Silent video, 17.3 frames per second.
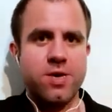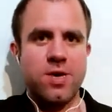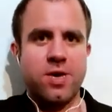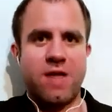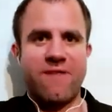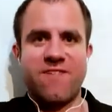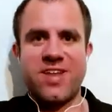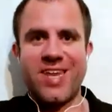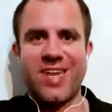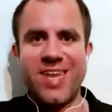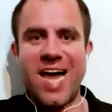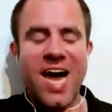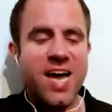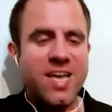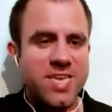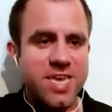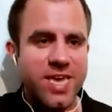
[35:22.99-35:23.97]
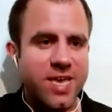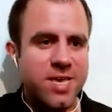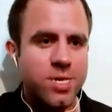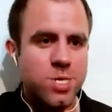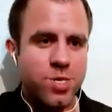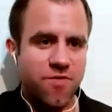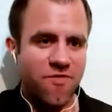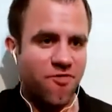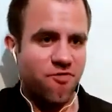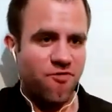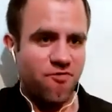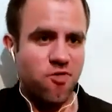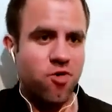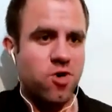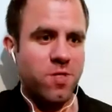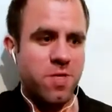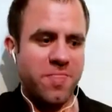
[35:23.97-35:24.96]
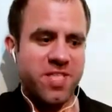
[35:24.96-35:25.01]
Now, like 9 years of
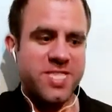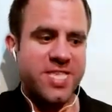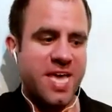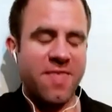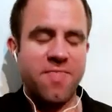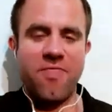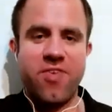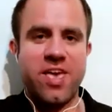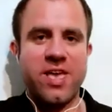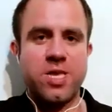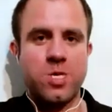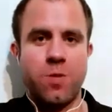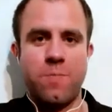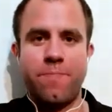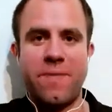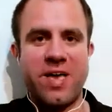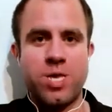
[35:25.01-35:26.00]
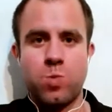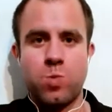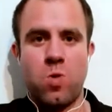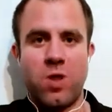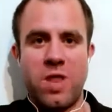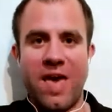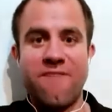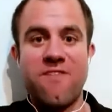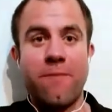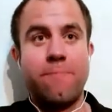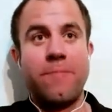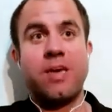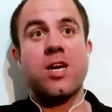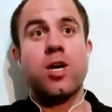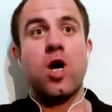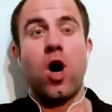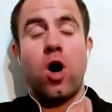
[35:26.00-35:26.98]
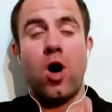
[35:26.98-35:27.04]
struggle, and the 10th year is the best one ever
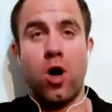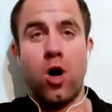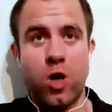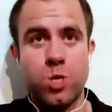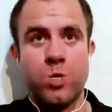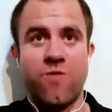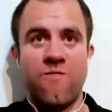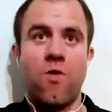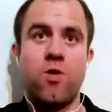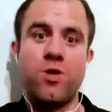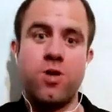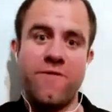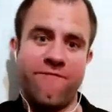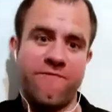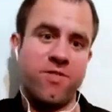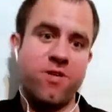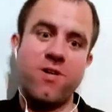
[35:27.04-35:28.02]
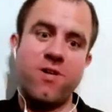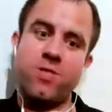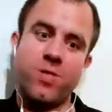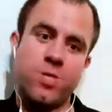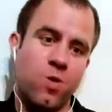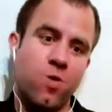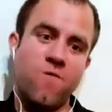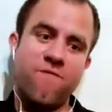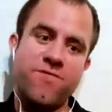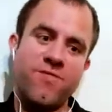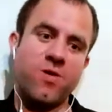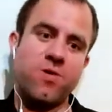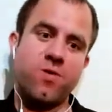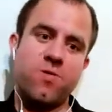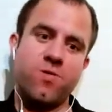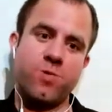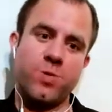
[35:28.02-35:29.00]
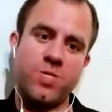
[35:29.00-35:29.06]
because of what you've learned over
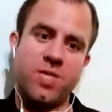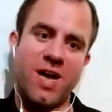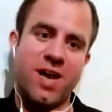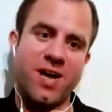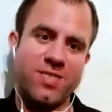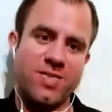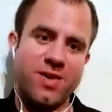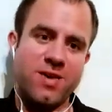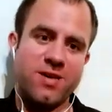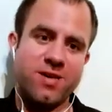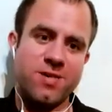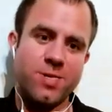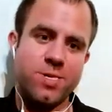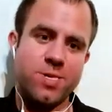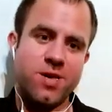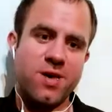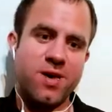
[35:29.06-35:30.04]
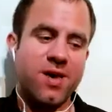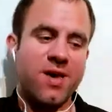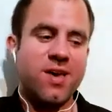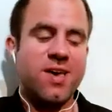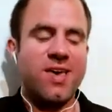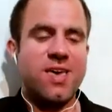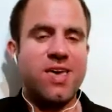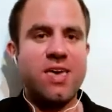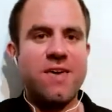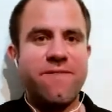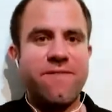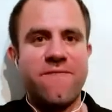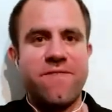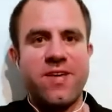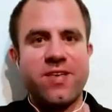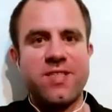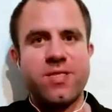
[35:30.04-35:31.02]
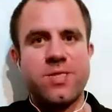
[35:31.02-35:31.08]
those 9 years. If
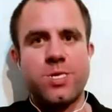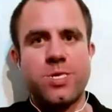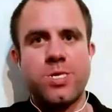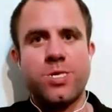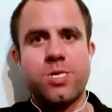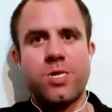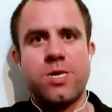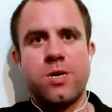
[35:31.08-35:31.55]
it's